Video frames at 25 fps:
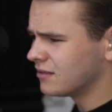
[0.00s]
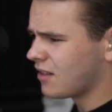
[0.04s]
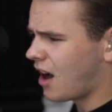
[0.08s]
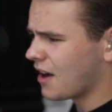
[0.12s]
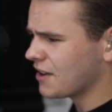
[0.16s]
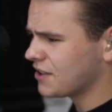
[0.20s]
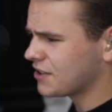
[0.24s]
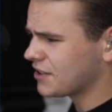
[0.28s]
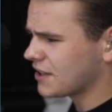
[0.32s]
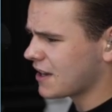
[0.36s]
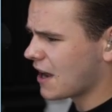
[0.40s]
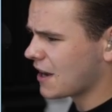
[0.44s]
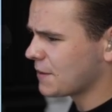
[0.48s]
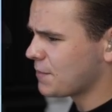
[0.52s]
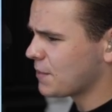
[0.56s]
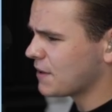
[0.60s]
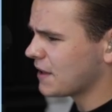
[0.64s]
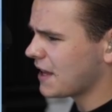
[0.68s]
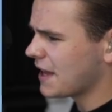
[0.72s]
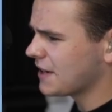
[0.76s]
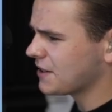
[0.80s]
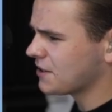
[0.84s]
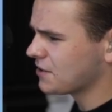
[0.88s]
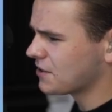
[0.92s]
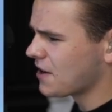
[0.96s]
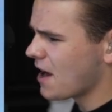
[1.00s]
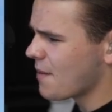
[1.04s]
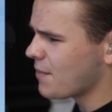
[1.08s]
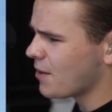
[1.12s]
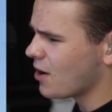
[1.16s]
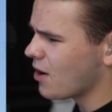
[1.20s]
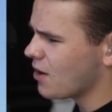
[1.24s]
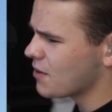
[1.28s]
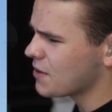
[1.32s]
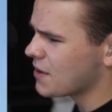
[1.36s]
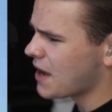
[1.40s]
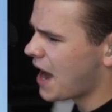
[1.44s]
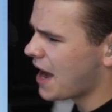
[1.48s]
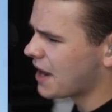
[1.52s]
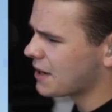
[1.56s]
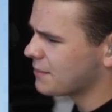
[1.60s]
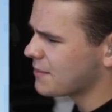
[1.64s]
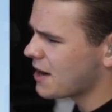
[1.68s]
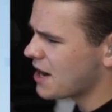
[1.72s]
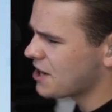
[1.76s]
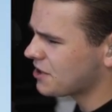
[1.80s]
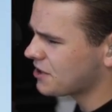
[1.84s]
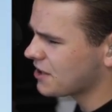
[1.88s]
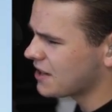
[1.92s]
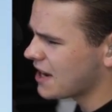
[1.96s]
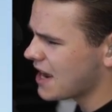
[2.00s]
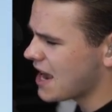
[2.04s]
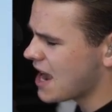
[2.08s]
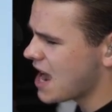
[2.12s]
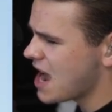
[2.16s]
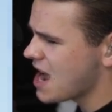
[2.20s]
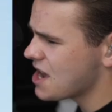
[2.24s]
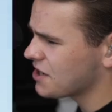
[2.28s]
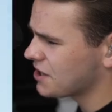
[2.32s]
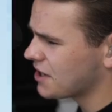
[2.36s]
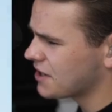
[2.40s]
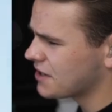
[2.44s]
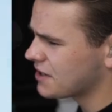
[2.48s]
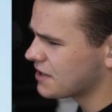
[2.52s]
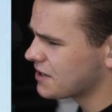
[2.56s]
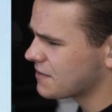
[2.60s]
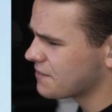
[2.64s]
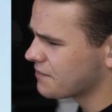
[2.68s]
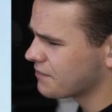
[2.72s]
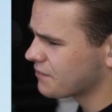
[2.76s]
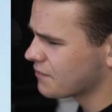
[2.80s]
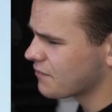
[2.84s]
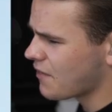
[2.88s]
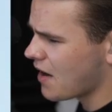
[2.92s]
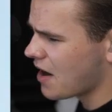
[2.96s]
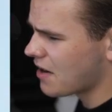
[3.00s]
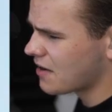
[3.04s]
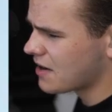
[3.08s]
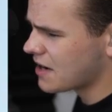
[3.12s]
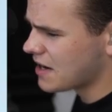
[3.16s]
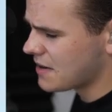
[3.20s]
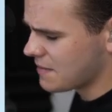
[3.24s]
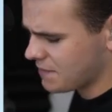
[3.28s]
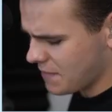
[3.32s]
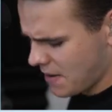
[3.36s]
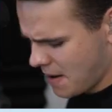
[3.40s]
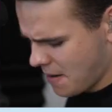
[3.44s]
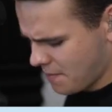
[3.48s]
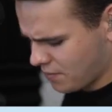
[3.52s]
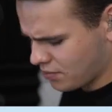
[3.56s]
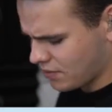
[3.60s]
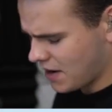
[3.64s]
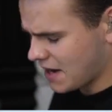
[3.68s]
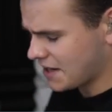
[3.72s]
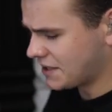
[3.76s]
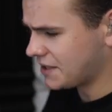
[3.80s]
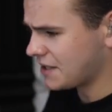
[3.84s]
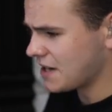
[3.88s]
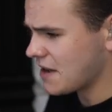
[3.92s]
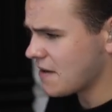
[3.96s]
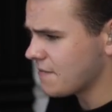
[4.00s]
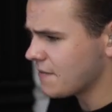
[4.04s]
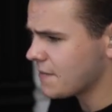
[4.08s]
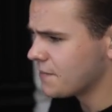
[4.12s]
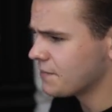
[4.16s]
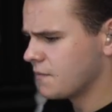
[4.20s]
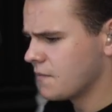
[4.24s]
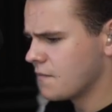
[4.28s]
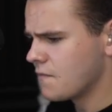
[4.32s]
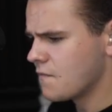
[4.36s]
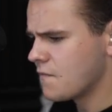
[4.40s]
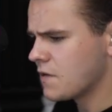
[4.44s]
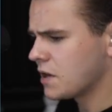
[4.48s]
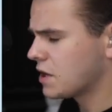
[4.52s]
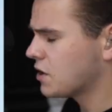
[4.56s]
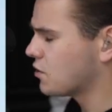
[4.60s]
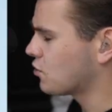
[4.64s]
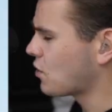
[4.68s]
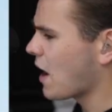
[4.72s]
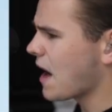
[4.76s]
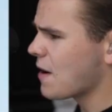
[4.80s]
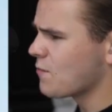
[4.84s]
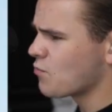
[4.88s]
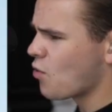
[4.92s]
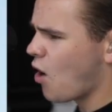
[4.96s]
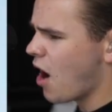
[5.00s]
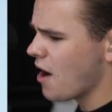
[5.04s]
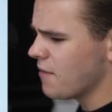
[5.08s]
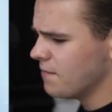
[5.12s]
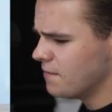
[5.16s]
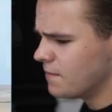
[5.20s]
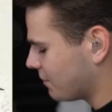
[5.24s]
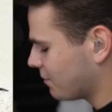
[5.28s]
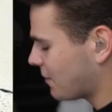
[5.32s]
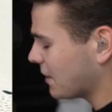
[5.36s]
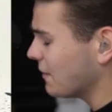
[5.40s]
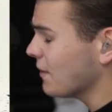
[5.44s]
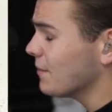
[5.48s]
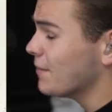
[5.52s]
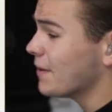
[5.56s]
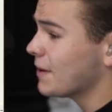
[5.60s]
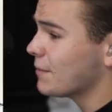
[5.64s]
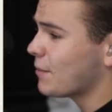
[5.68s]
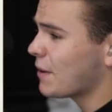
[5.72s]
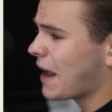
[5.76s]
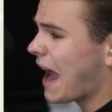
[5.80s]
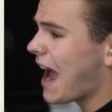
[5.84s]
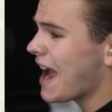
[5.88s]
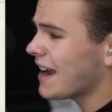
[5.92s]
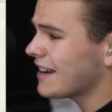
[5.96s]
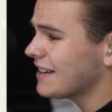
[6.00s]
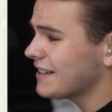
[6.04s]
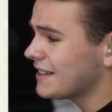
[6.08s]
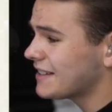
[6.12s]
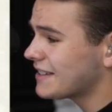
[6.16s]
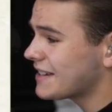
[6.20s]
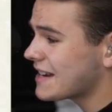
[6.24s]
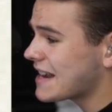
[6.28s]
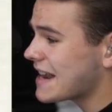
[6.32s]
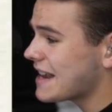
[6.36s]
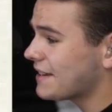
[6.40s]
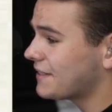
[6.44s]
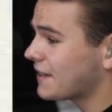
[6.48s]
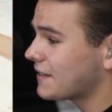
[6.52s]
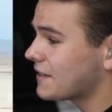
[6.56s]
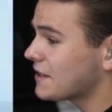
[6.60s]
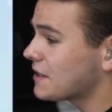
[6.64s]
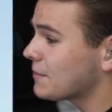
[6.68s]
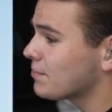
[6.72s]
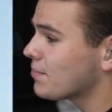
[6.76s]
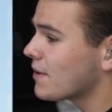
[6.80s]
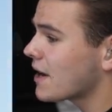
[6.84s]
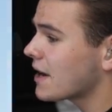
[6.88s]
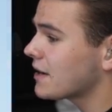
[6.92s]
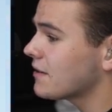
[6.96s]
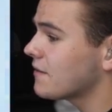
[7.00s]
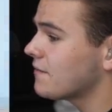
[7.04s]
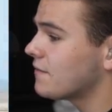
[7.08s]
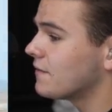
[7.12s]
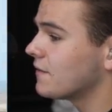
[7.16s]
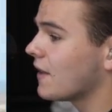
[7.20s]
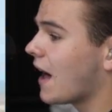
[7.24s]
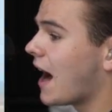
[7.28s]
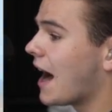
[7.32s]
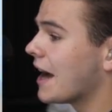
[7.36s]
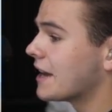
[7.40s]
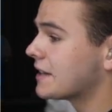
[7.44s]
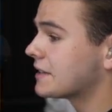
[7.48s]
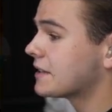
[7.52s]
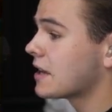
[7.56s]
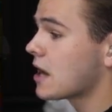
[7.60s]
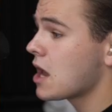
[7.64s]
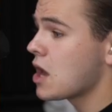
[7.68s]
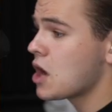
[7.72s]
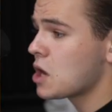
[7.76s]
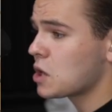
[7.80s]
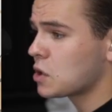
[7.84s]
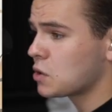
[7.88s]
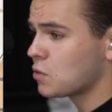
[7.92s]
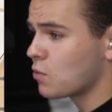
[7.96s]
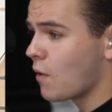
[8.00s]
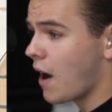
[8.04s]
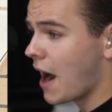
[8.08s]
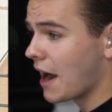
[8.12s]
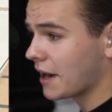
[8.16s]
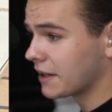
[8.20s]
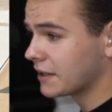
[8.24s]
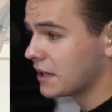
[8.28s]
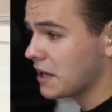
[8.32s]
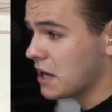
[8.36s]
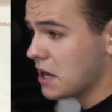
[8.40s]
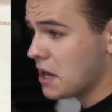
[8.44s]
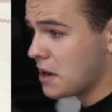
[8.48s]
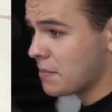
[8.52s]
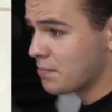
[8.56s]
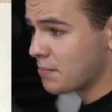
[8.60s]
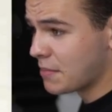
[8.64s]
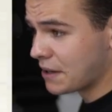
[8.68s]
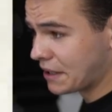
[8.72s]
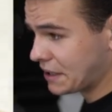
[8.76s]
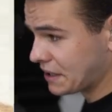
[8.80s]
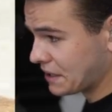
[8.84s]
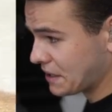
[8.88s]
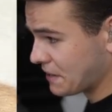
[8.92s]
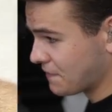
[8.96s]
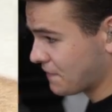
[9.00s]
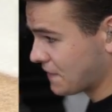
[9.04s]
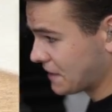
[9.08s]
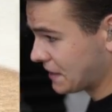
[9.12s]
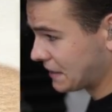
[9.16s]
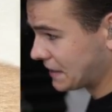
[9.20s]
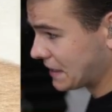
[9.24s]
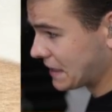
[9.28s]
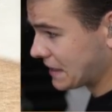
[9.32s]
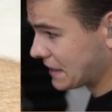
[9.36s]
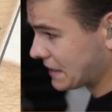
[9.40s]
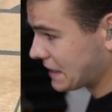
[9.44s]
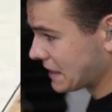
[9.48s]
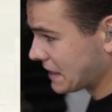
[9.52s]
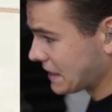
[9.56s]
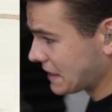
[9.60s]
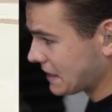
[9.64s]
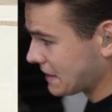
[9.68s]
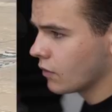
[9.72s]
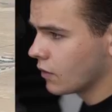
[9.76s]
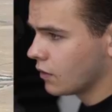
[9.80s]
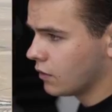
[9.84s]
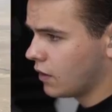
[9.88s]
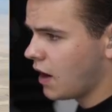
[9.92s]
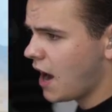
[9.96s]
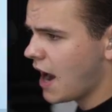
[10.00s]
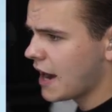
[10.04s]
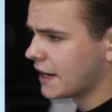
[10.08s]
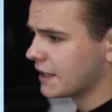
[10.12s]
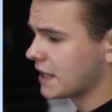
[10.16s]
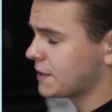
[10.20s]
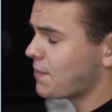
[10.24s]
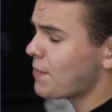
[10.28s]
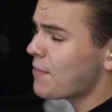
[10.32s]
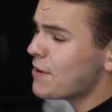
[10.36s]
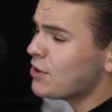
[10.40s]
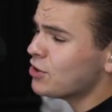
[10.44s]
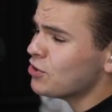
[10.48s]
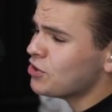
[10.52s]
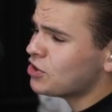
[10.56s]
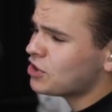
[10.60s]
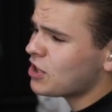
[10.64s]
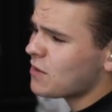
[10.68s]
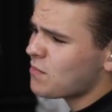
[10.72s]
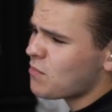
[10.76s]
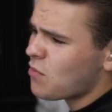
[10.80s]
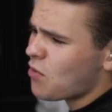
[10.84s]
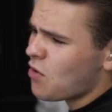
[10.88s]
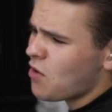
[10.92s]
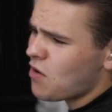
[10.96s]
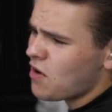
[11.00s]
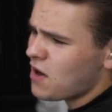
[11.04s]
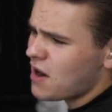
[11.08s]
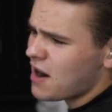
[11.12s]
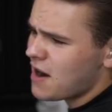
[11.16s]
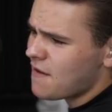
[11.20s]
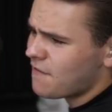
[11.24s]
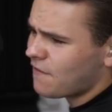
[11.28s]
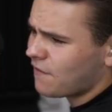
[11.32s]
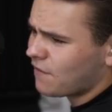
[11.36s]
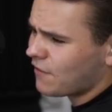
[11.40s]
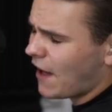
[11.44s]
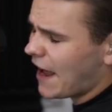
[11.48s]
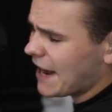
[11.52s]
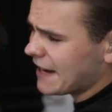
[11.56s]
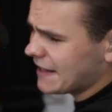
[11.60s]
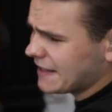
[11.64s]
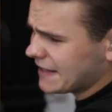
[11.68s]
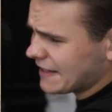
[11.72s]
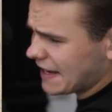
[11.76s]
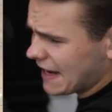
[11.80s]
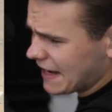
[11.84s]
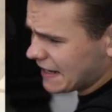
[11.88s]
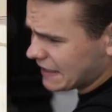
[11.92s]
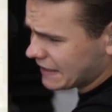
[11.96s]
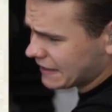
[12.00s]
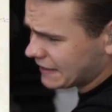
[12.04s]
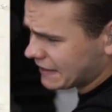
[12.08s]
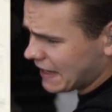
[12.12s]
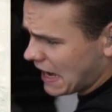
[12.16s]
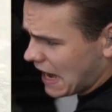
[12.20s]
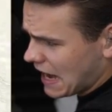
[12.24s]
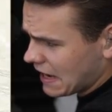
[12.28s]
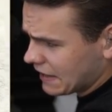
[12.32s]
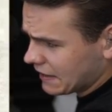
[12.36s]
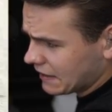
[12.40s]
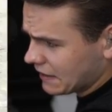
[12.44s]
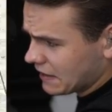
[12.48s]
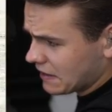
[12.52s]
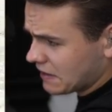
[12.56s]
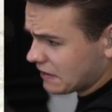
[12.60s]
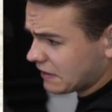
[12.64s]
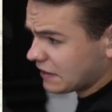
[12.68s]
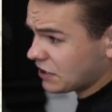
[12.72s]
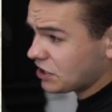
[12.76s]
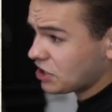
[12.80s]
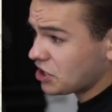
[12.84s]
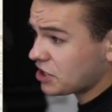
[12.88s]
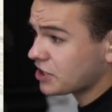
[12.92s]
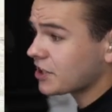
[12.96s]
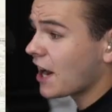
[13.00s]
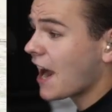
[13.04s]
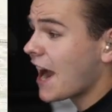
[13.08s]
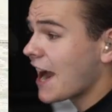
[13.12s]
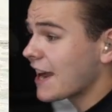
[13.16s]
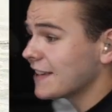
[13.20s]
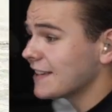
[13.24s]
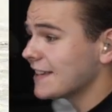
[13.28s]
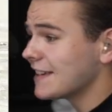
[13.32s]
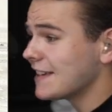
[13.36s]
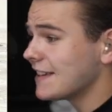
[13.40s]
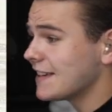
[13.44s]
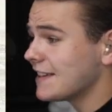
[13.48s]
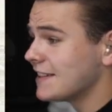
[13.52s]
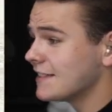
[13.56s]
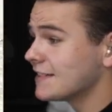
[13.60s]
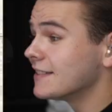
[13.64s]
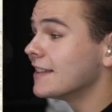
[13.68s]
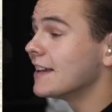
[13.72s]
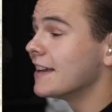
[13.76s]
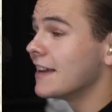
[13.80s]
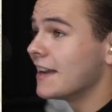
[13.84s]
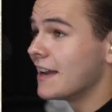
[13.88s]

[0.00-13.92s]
Honestly, now, put the landing gear up. Oh, the animation isn't very impressive. Great one. But everybody, what I can see is that this plane flies quite magnificently. Right. Let me do some more flight testing here. Chinese